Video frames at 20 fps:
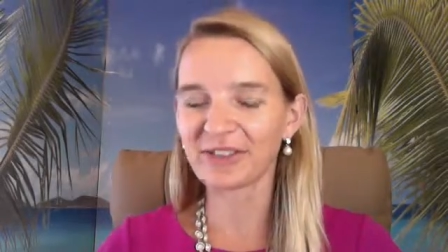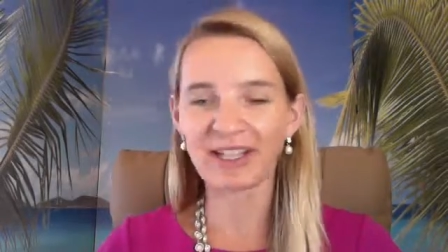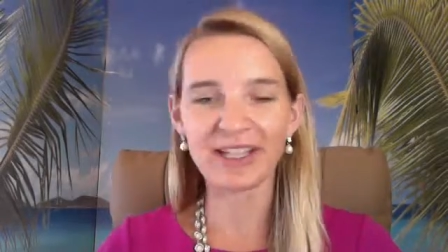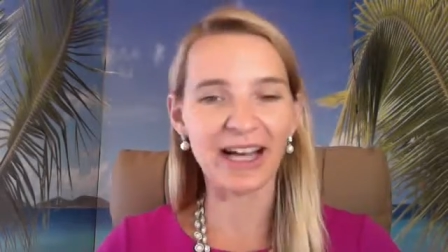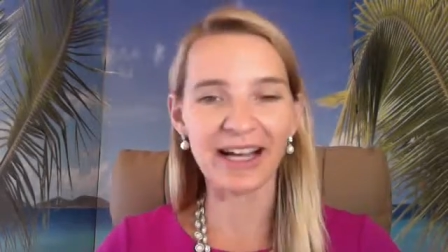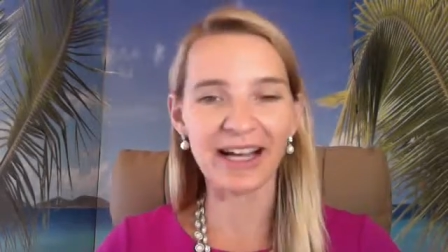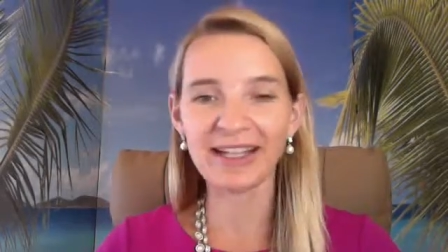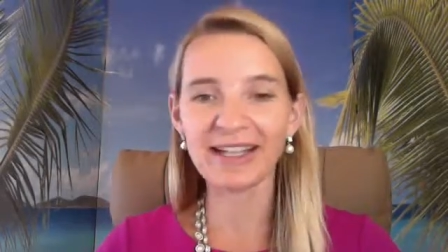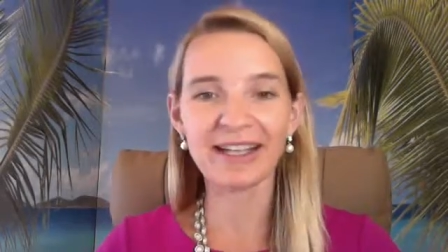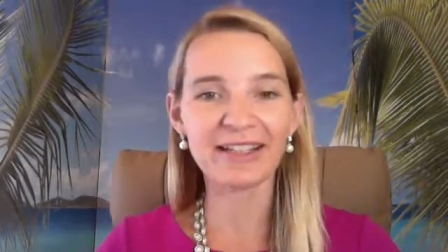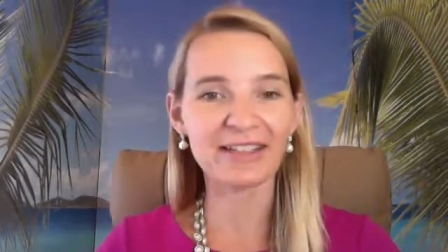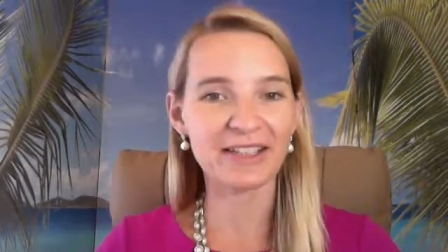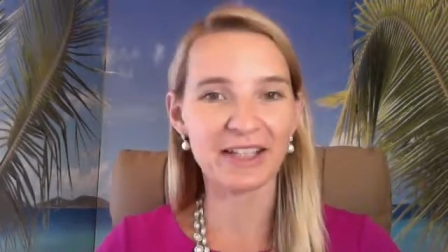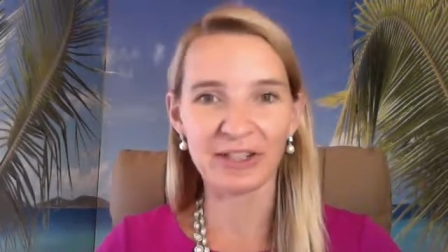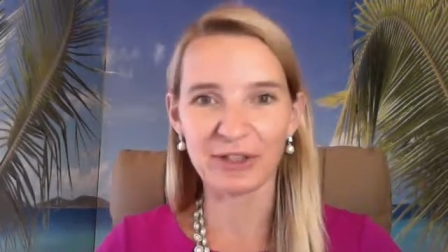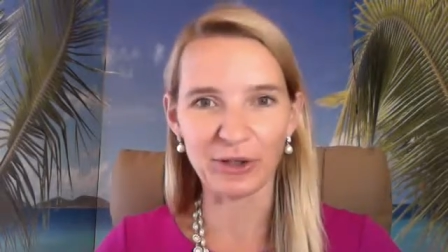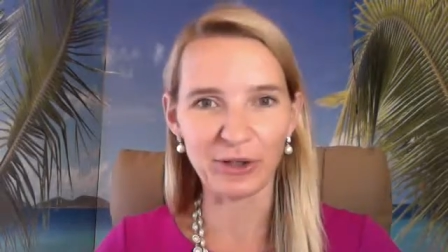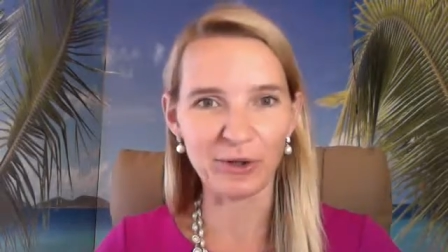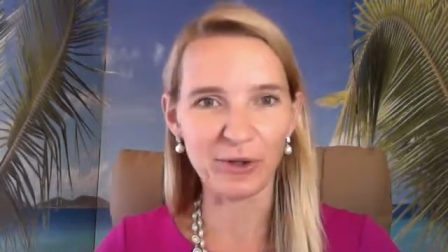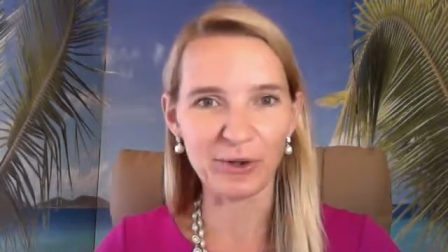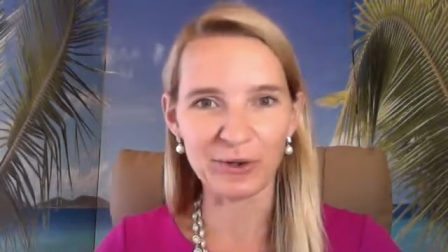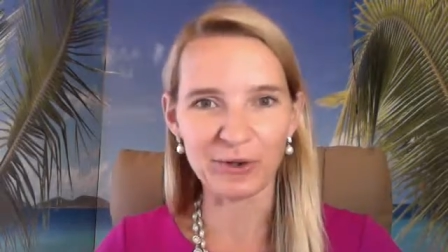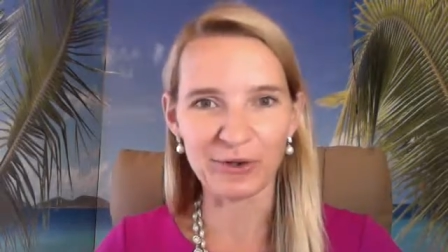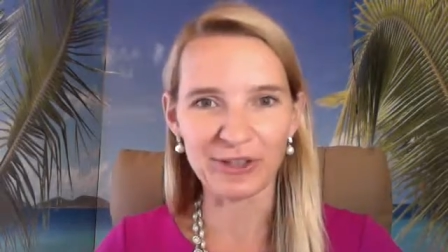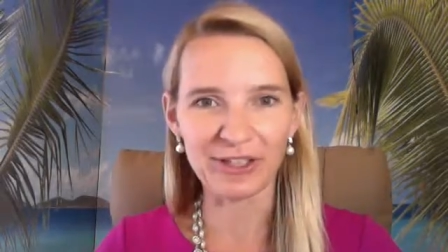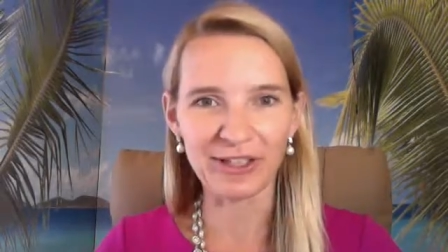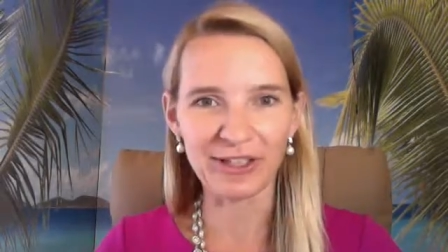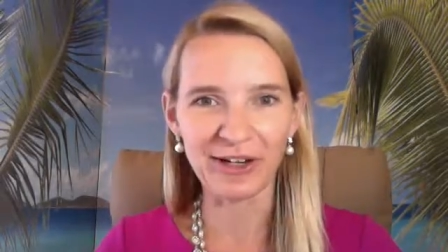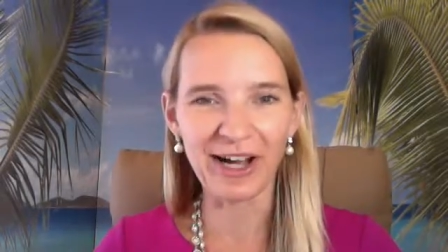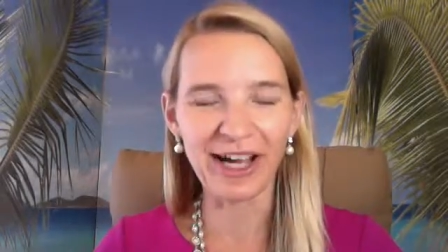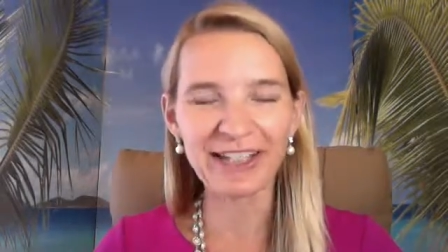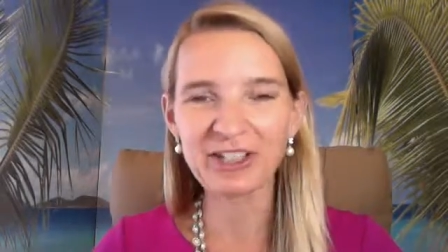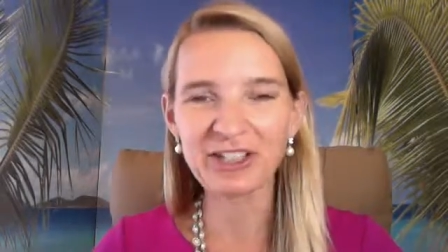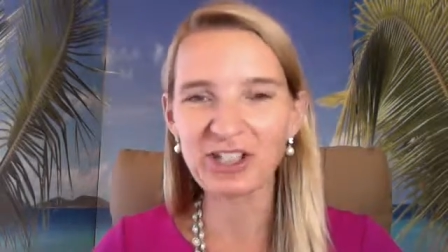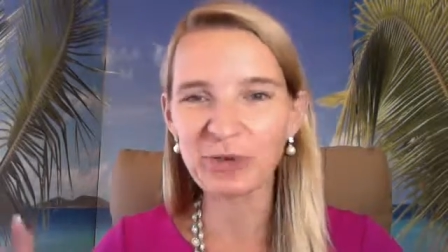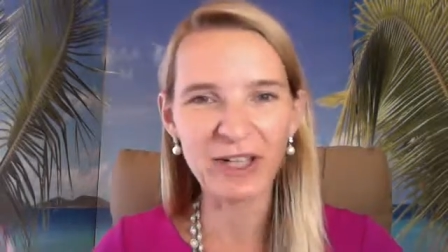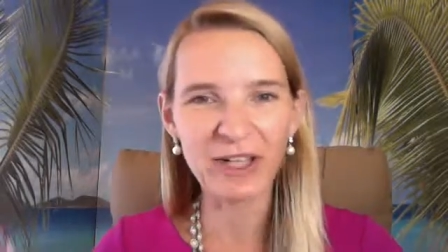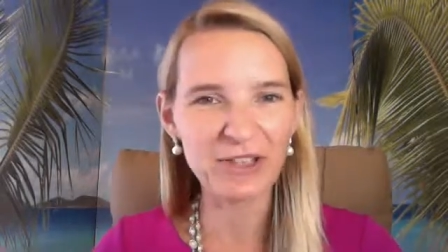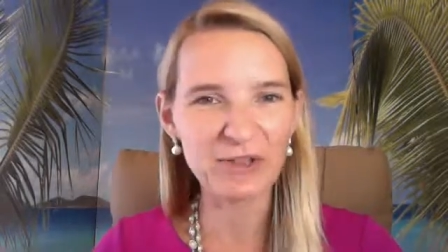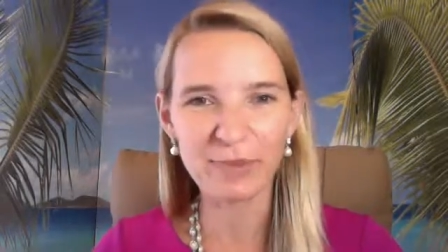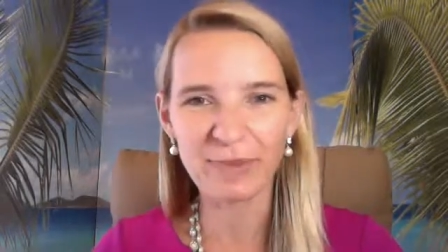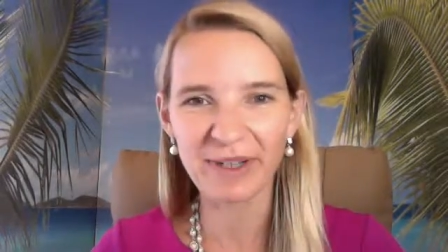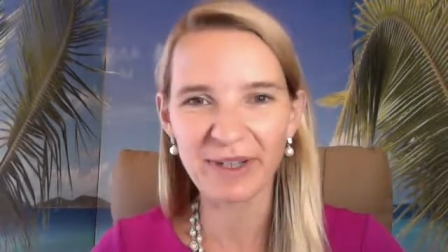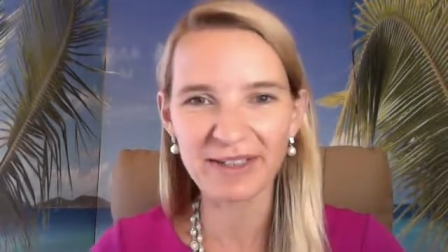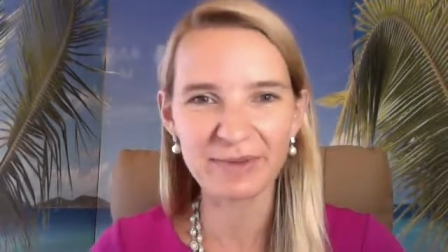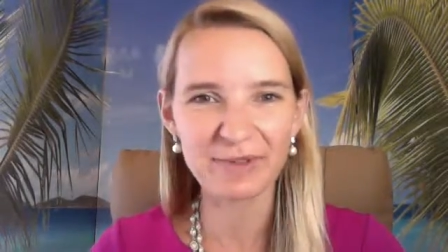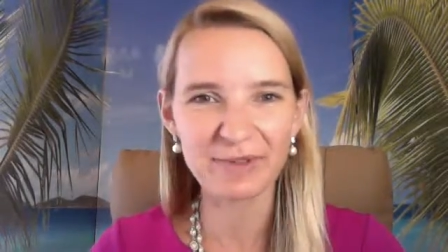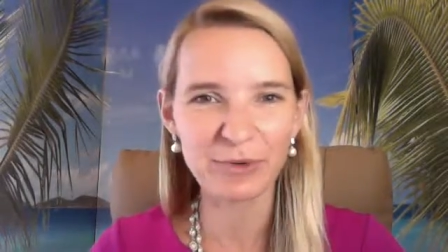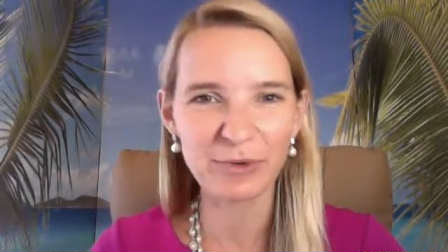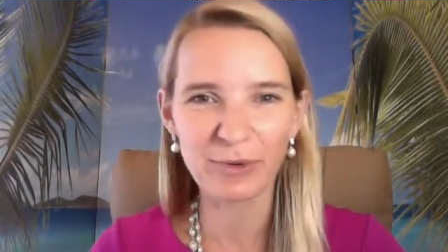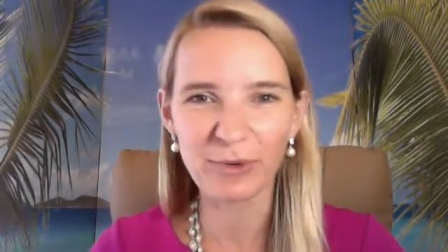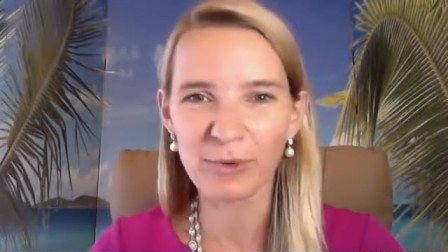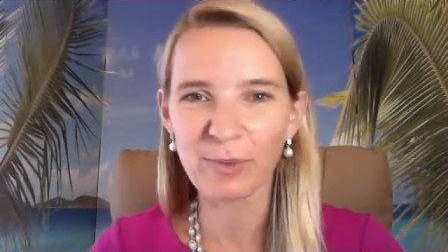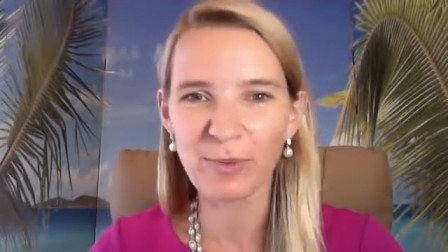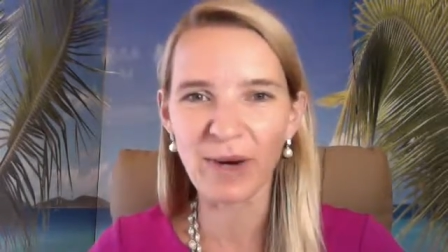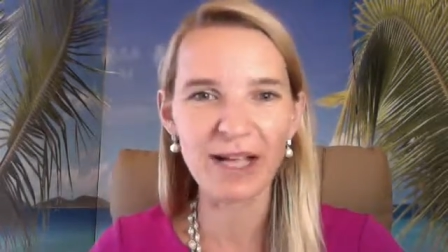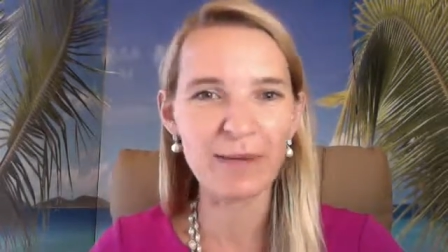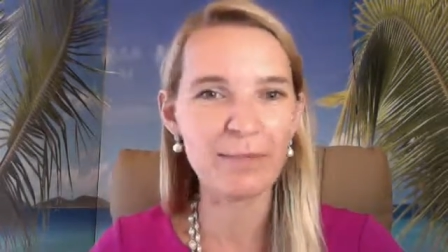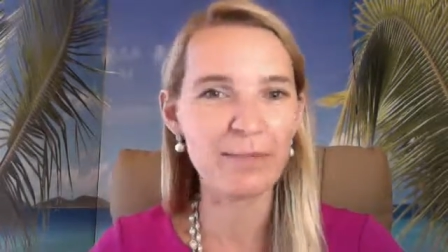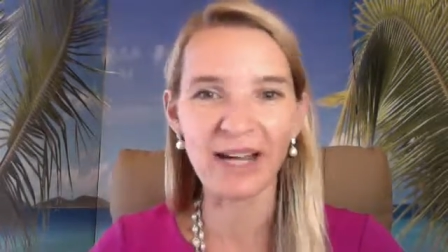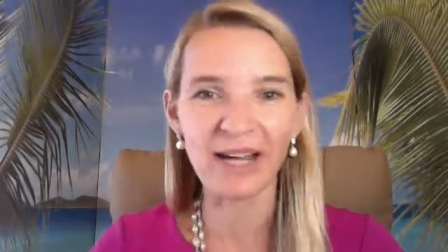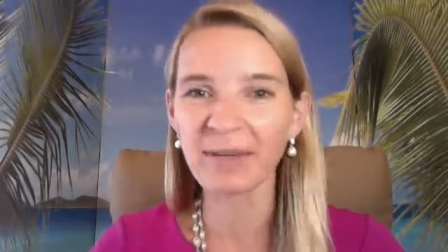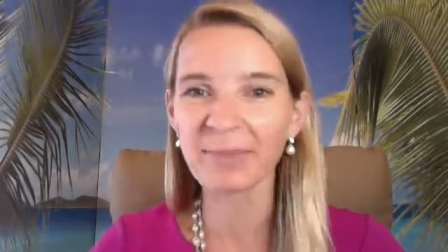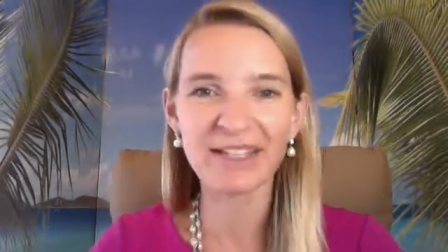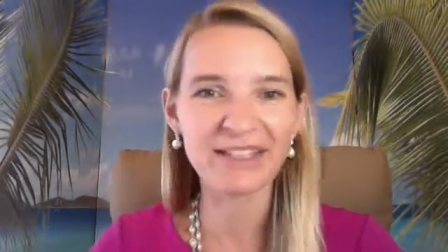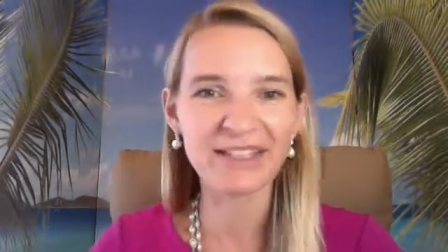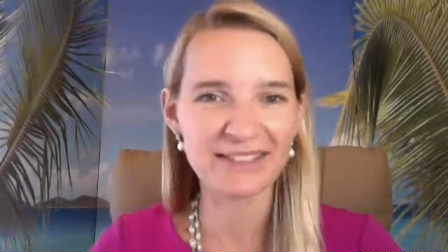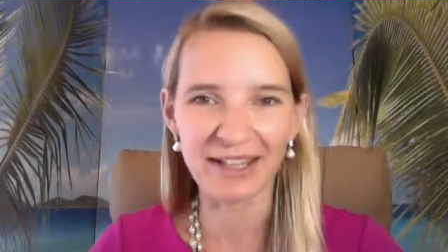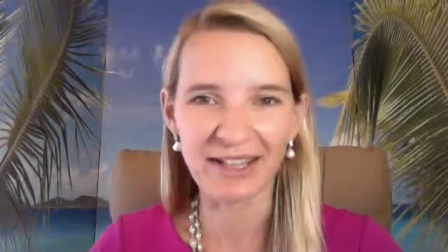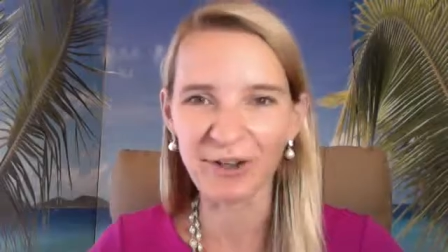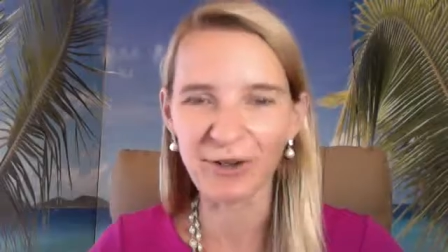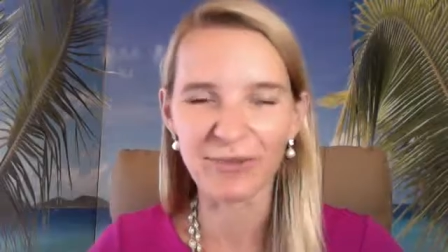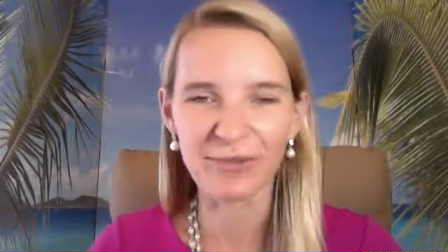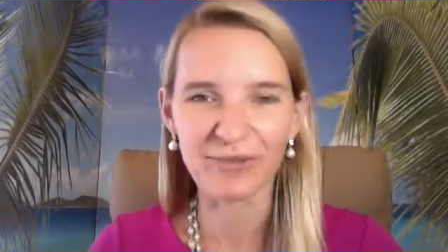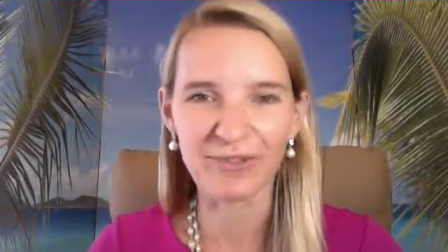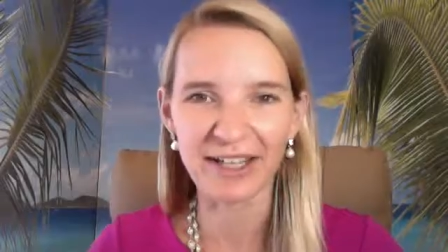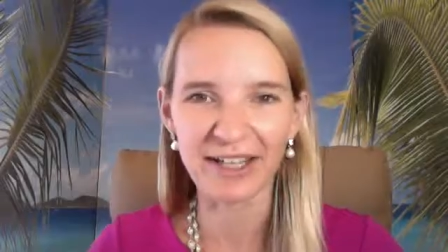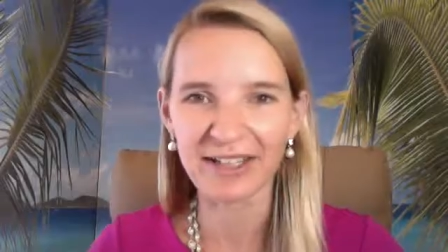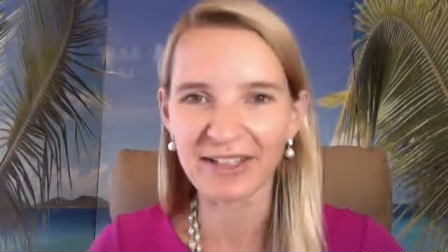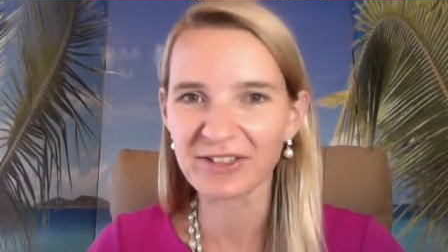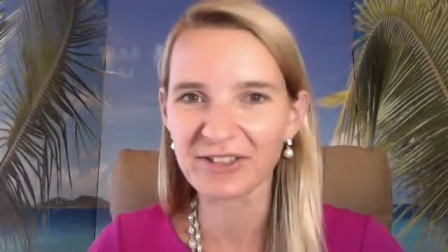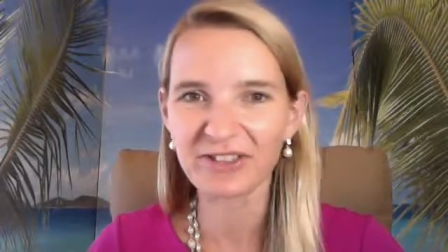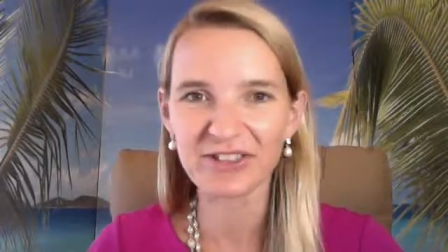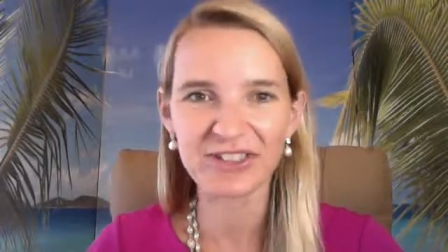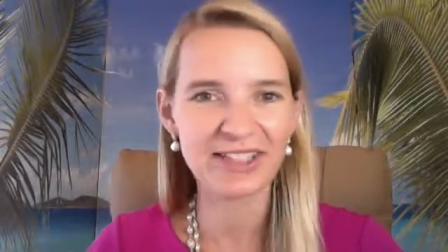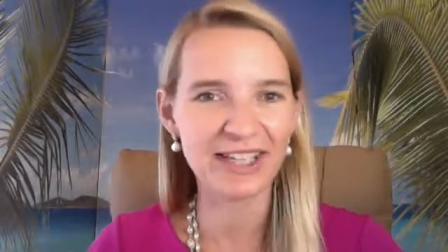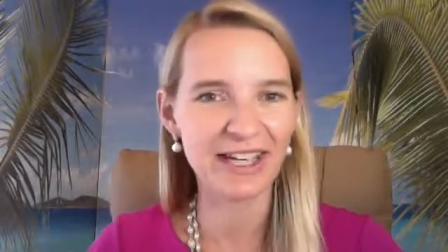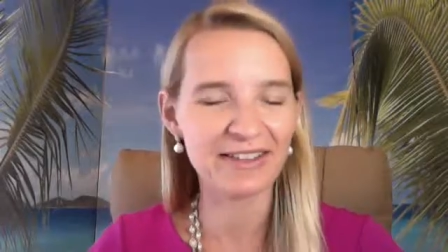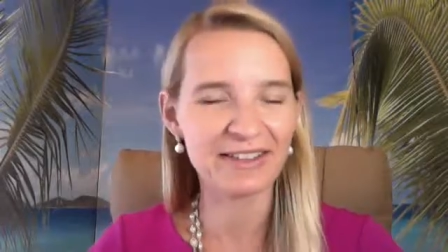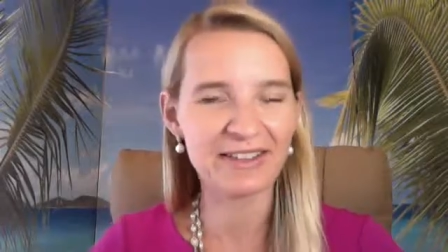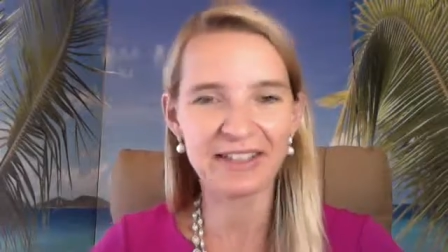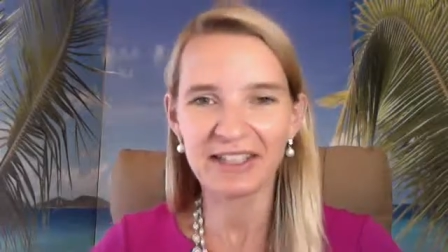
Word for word: And I let that go. You know, I actually went to my, to Hawaii by myself. Like I just said,